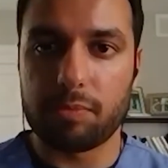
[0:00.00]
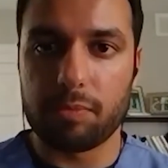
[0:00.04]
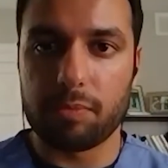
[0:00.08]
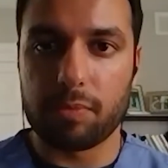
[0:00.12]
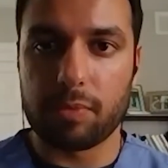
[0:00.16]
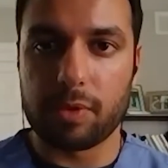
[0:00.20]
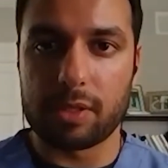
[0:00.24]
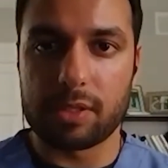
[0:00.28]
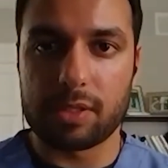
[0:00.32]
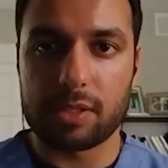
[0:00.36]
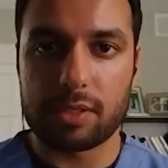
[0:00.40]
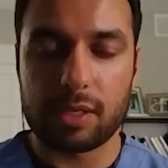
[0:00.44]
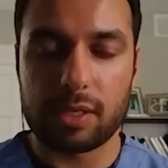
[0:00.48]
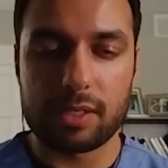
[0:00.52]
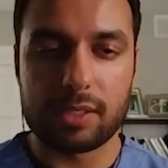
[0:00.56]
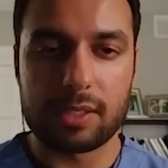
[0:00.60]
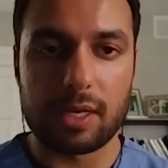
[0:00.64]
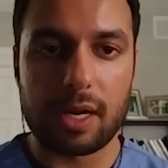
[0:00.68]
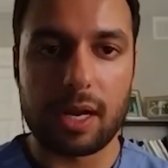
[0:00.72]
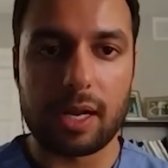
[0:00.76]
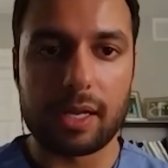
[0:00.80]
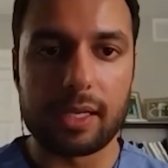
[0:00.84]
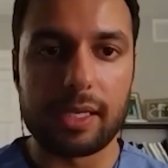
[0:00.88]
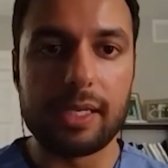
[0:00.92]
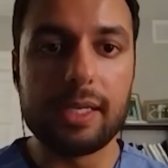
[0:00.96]
It's
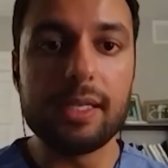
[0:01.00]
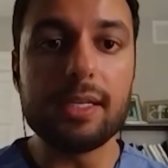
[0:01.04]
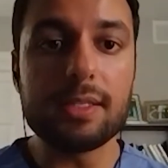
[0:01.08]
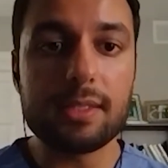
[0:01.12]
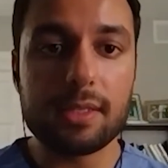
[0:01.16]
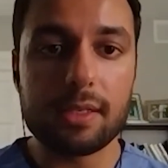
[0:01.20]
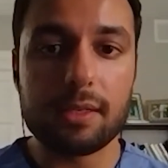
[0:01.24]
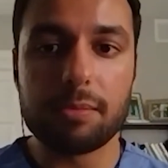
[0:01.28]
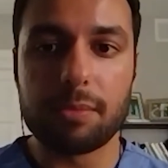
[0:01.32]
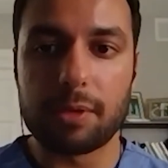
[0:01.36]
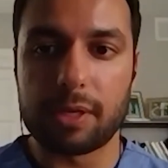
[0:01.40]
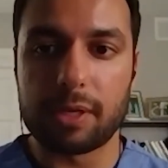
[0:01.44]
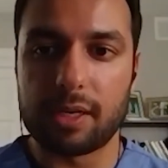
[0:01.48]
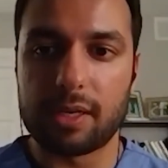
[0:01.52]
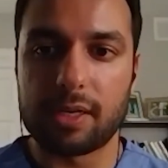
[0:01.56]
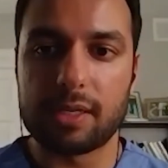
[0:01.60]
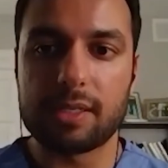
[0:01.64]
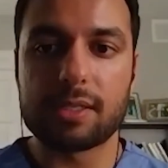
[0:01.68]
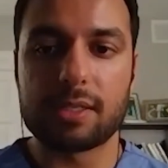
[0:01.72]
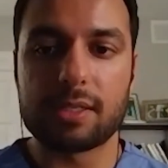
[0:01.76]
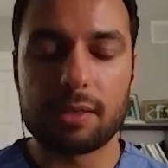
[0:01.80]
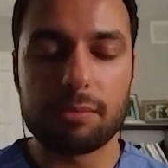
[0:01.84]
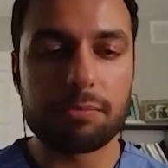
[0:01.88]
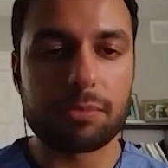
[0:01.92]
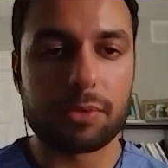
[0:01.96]
not easy, but it is
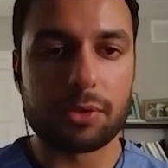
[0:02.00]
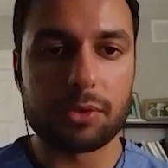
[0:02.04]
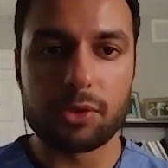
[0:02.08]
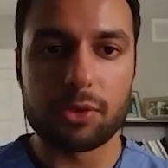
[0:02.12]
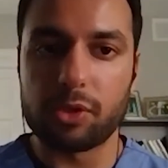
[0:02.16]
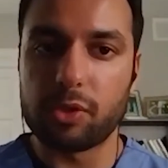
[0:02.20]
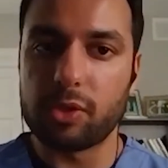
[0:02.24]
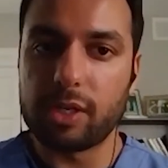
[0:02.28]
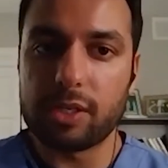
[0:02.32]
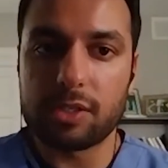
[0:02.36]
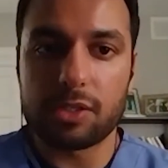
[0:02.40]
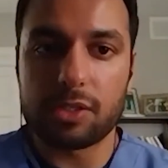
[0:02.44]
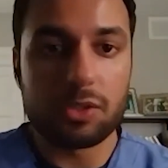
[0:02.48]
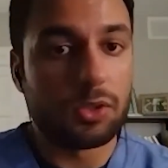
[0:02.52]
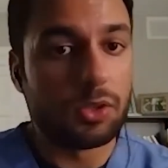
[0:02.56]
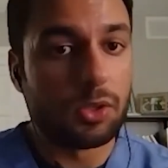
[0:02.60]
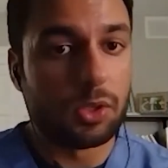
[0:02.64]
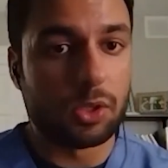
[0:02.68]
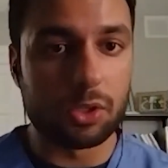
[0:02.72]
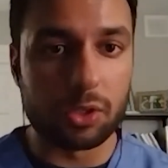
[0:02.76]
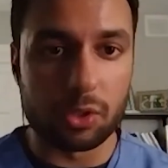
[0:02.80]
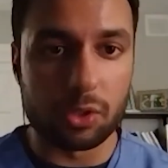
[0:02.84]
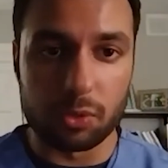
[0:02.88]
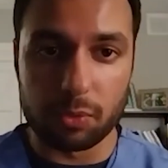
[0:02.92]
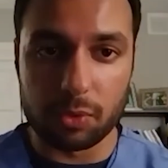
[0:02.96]
simple. You need to do
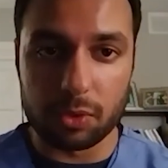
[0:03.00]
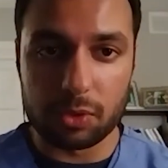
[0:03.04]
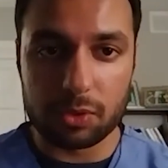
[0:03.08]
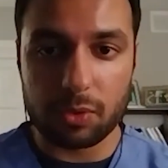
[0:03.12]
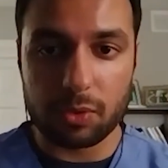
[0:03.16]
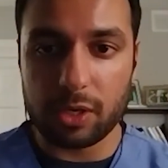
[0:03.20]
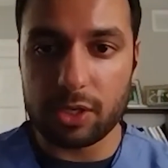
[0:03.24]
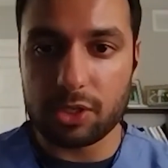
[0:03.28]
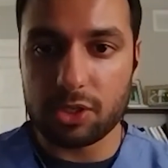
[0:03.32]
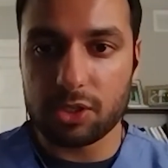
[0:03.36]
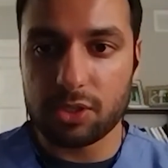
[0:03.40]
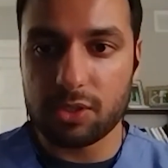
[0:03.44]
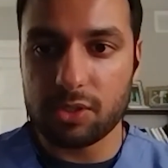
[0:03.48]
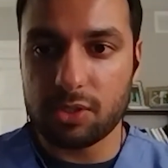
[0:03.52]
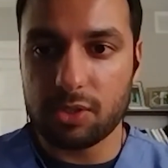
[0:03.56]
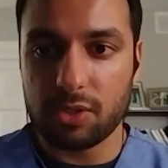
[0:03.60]
your world questions.